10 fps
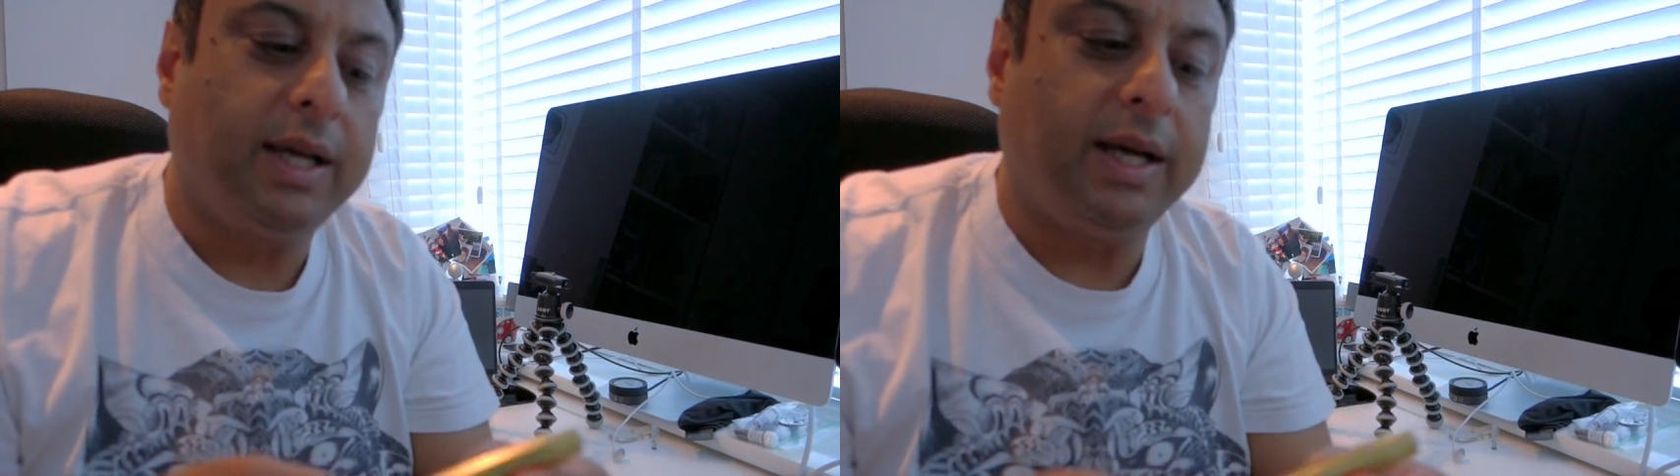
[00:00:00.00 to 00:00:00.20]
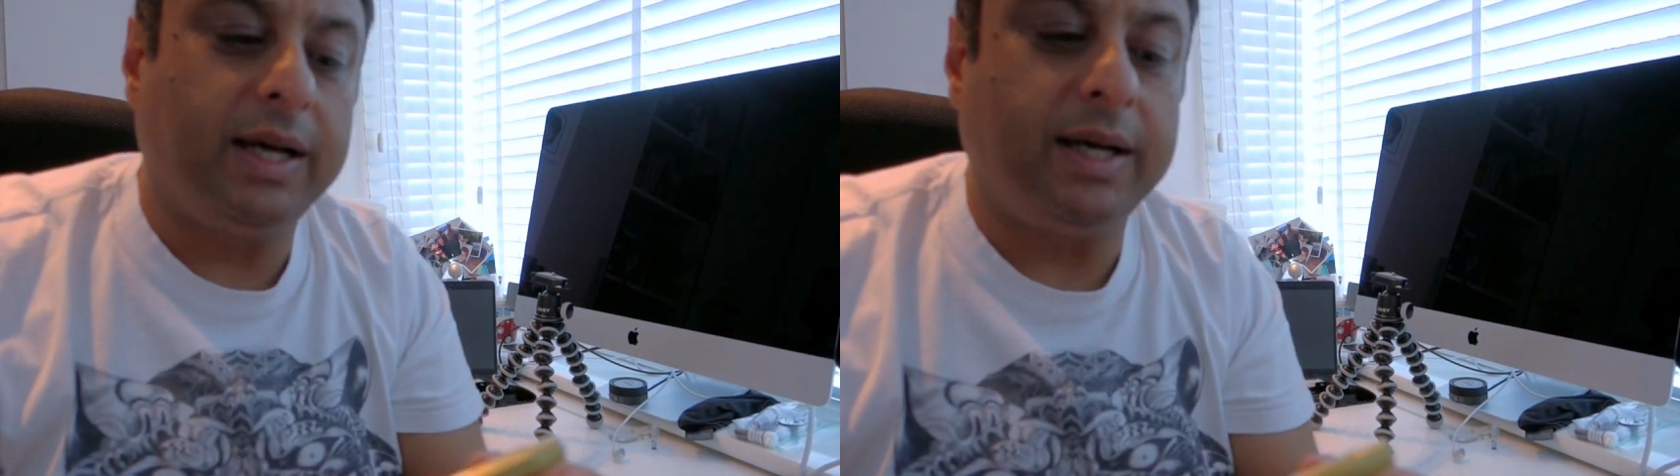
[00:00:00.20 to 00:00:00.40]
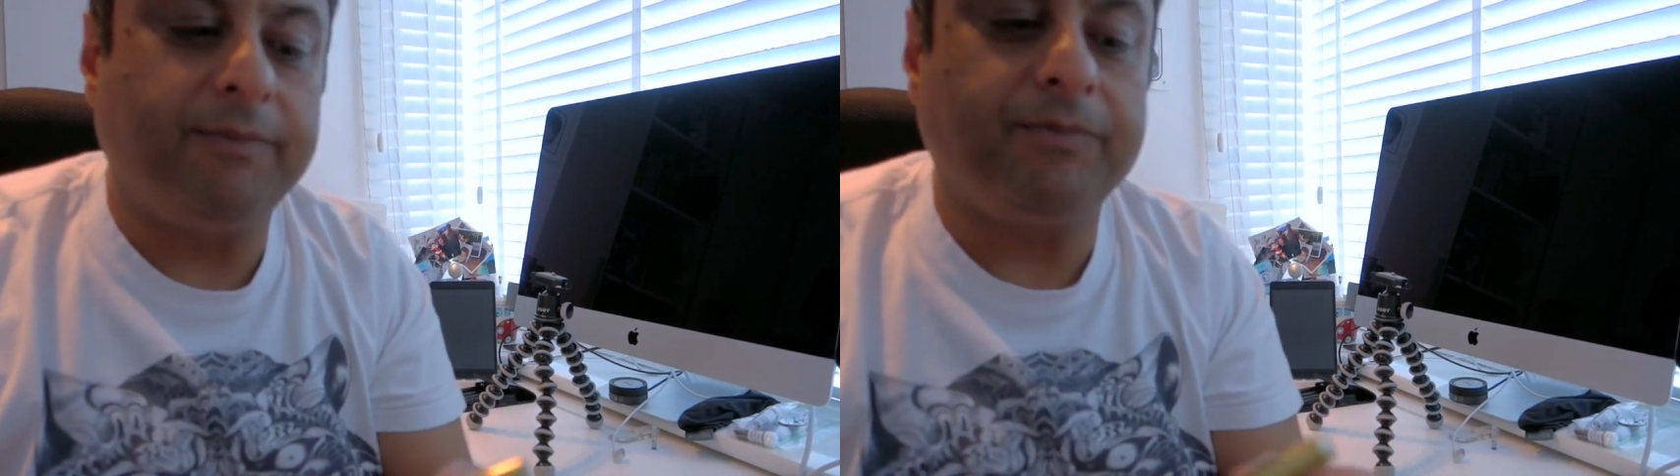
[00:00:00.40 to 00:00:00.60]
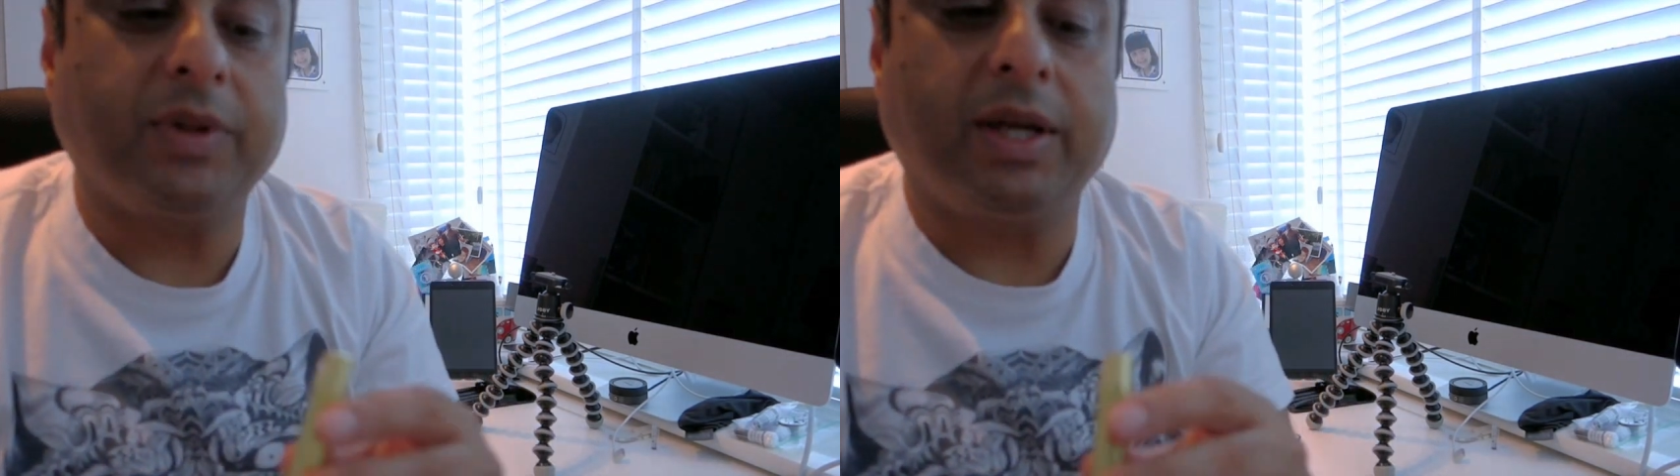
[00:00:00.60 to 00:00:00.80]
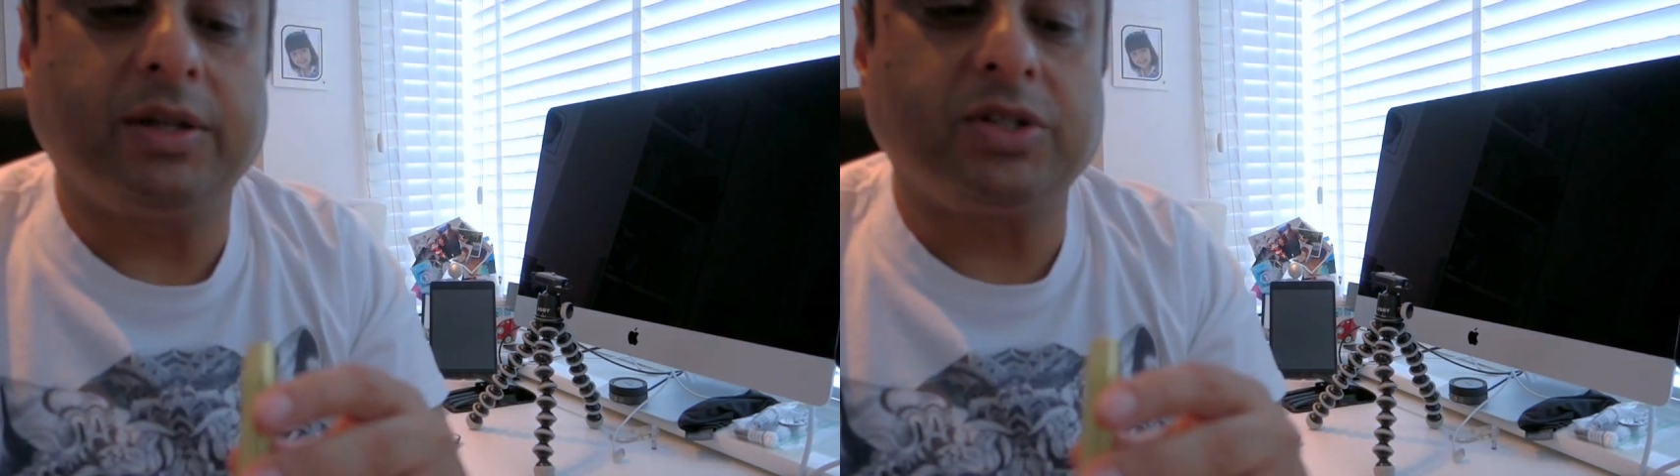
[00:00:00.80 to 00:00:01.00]
Uh,
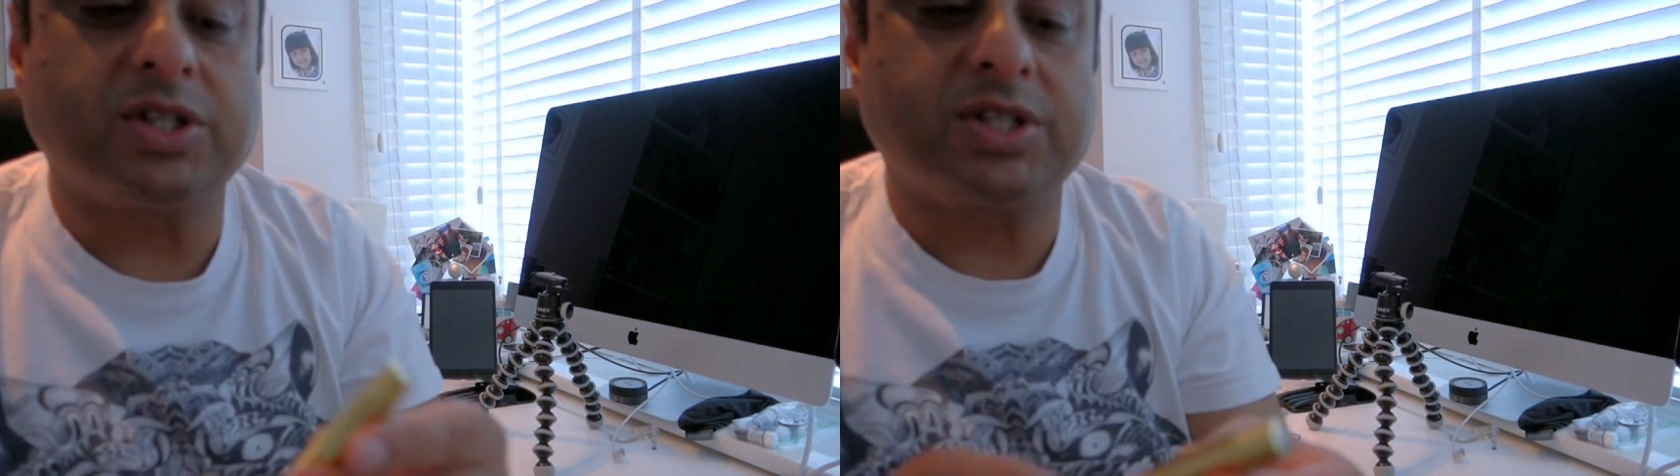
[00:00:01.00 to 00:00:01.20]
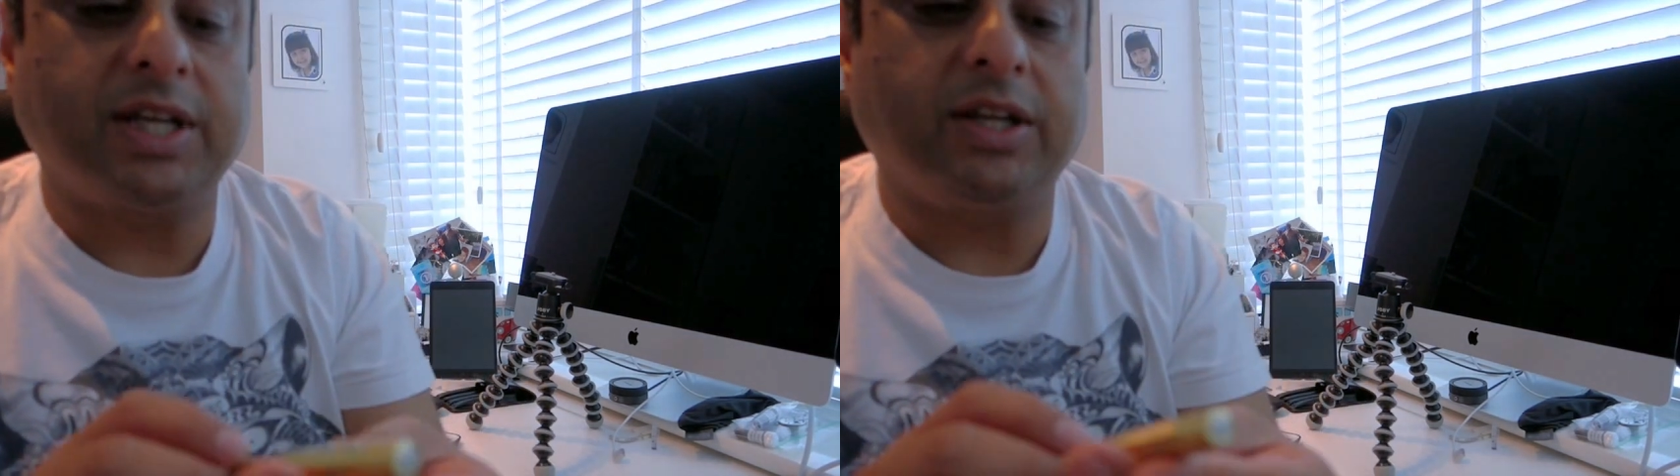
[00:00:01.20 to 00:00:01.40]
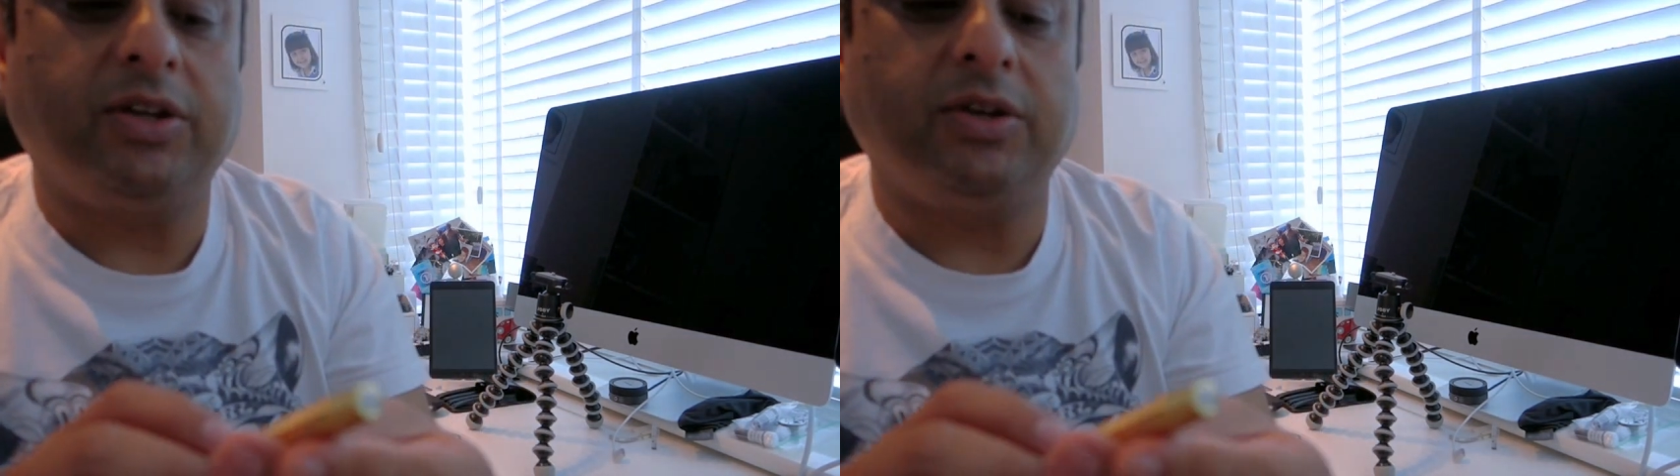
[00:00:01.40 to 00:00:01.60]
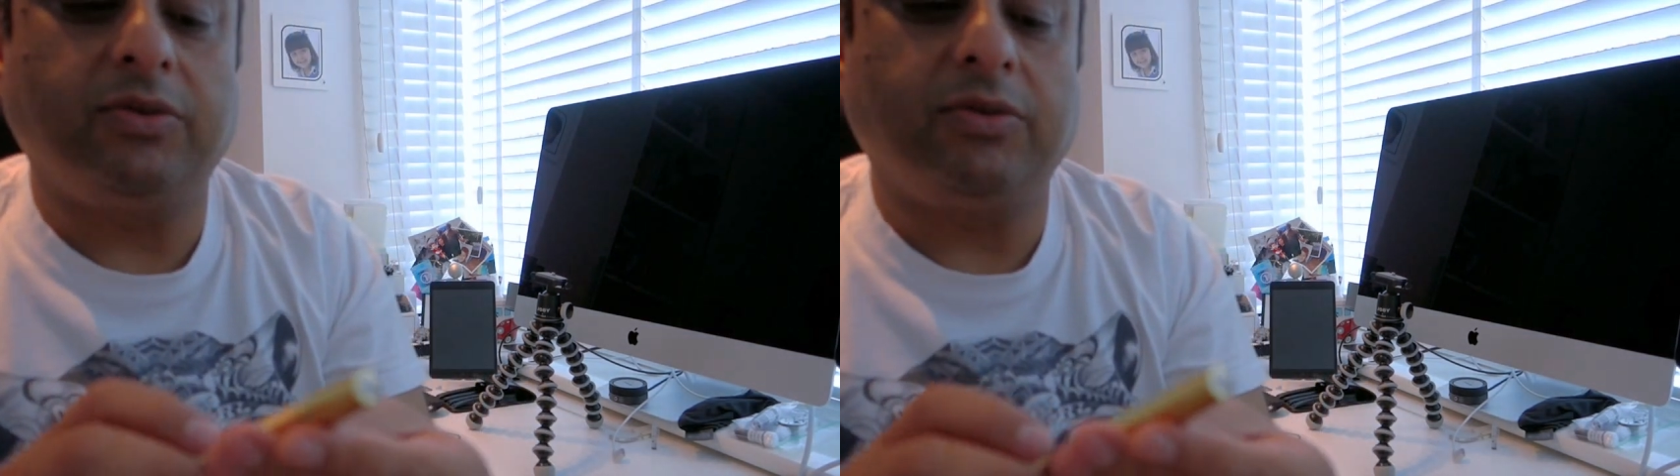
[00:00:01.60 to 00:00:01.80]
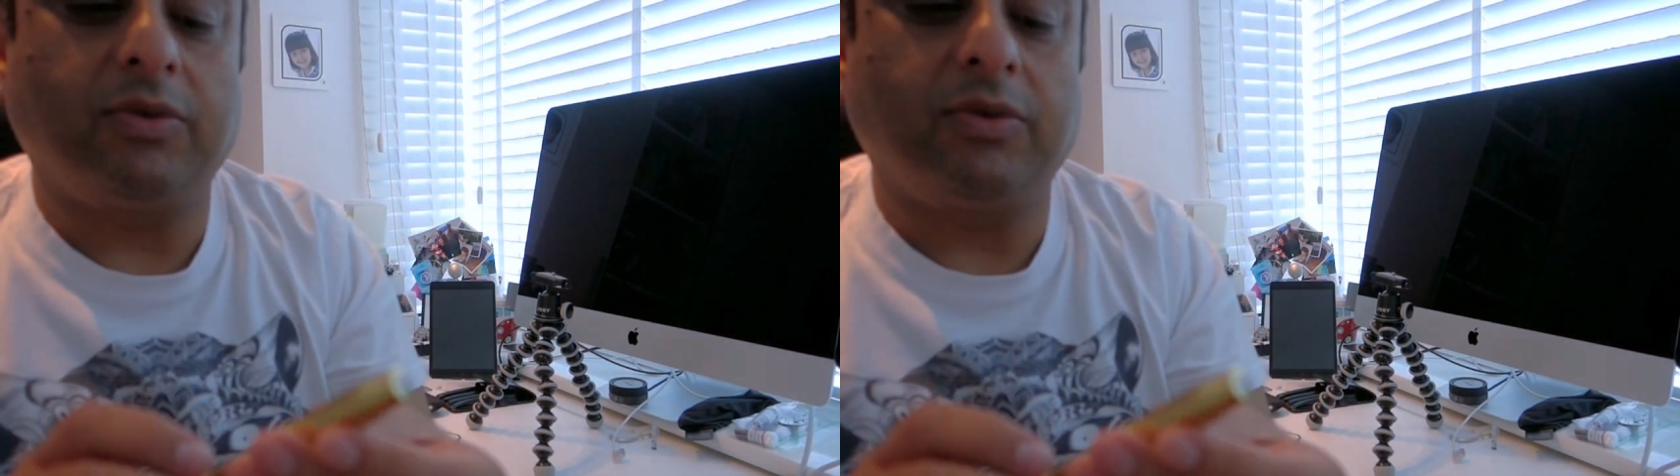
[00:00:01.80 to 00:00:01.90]
uh, just take you